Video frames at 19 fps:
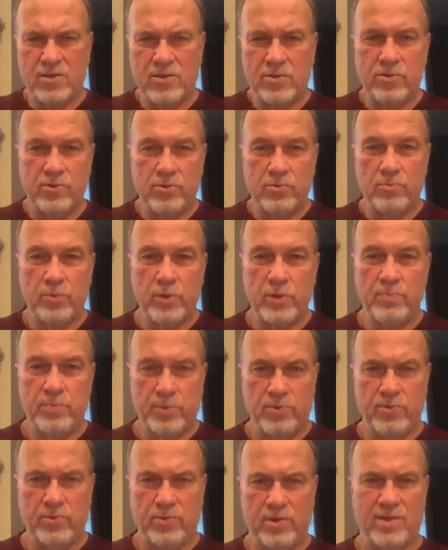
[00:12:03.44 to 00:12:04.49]
so you
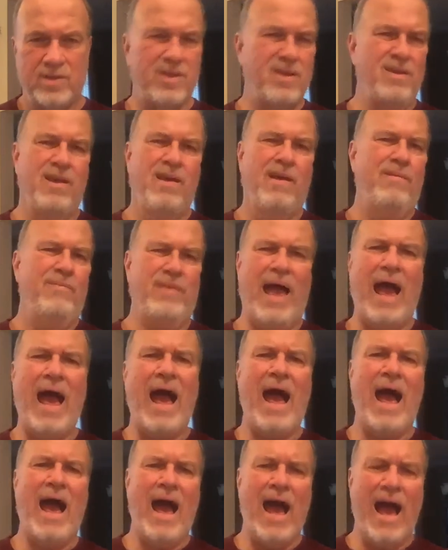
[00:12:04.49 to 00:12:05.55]
rebuke.
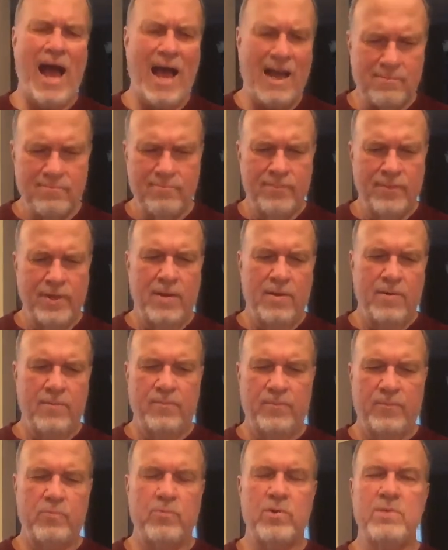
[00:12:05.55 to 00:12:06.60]
Nah,
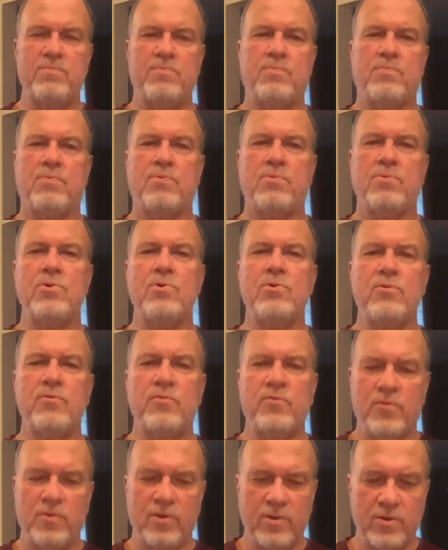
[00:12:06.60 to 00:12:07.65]
reproof
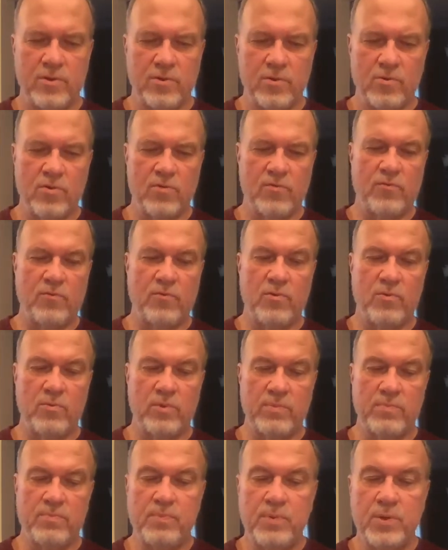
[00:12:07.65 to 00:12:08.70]
or for
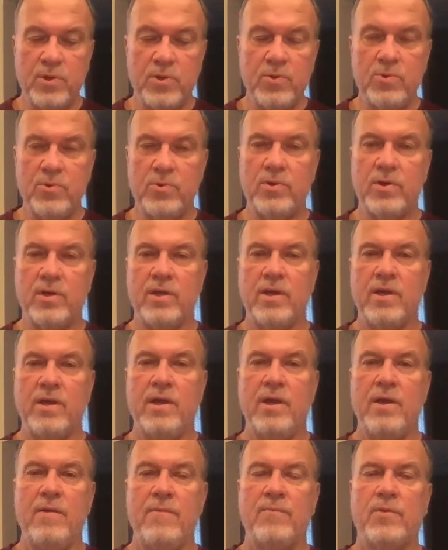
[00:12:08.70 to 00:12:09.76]
rebuke.
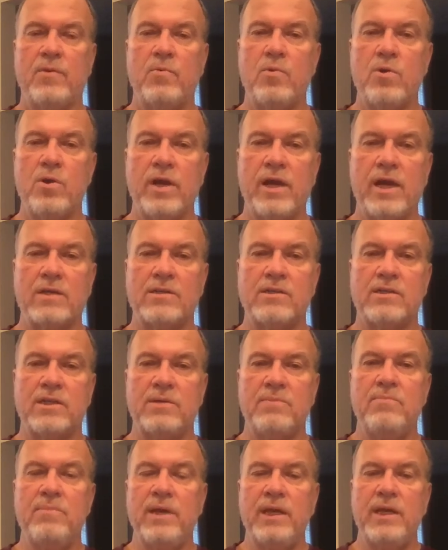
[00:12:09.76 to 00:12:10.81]
The word actually
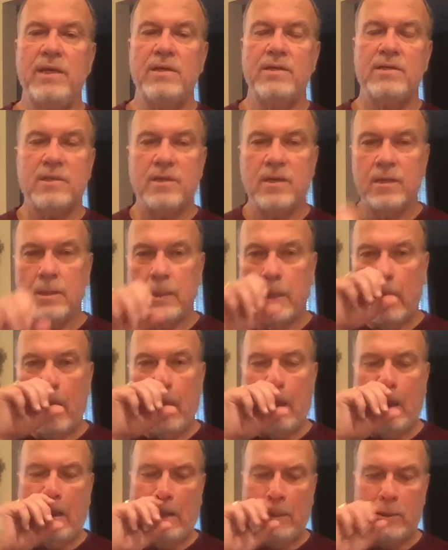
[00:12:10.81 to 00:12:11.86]
means
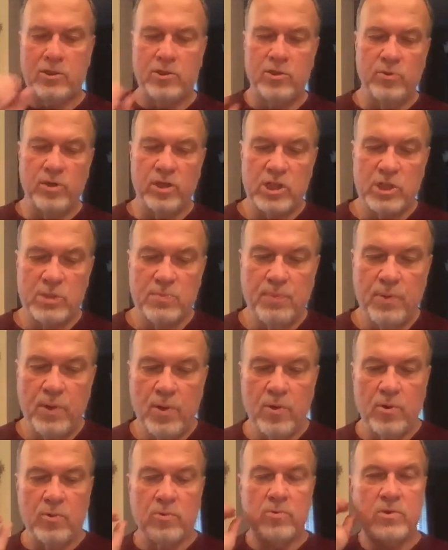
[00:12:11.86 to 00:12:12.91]
to
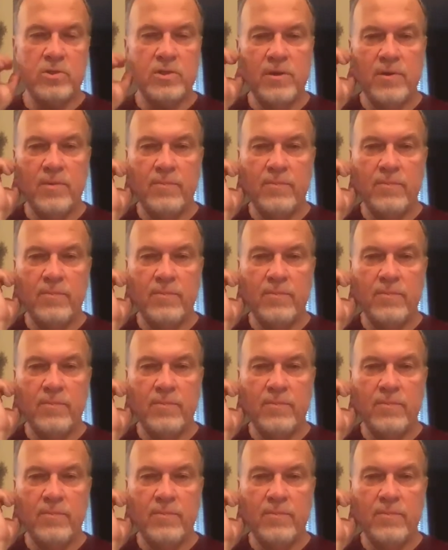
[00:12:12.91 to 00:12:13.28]
expose,